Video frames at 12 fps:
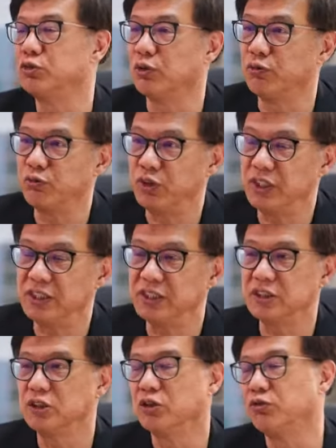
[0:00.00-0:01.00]
from
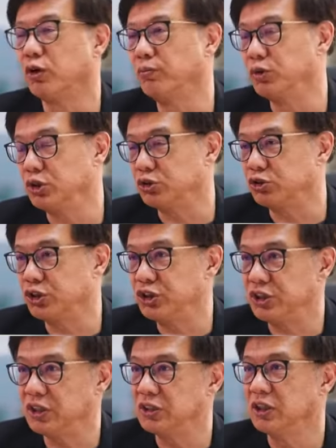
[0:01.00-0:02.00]
fitness, from
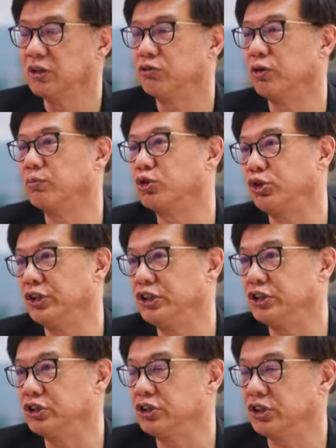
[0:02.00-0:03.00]
nutrition, from
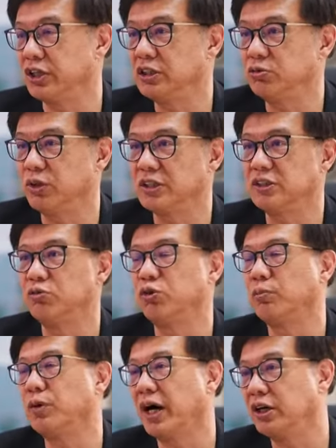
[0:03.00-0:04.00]
traditional Chinese medicine,
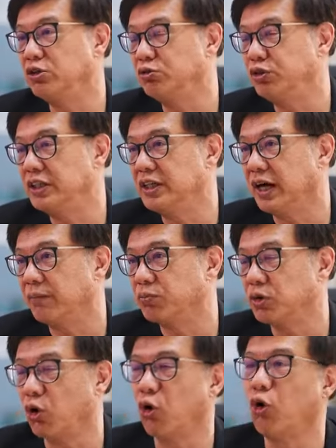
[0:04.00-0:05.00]
from Ayurveda,
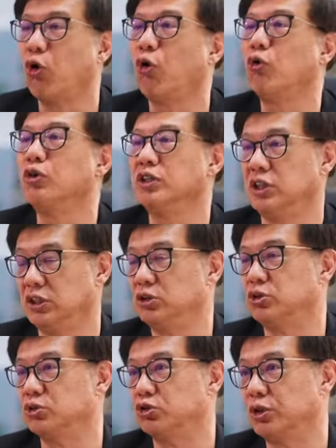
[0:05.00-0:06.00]
all
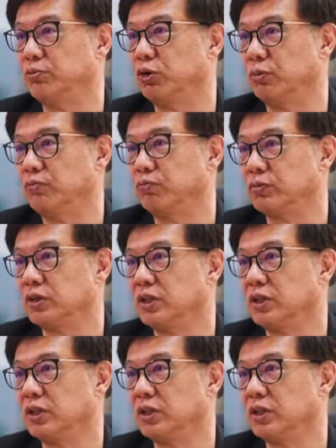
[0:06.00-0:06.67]
into Dream Home.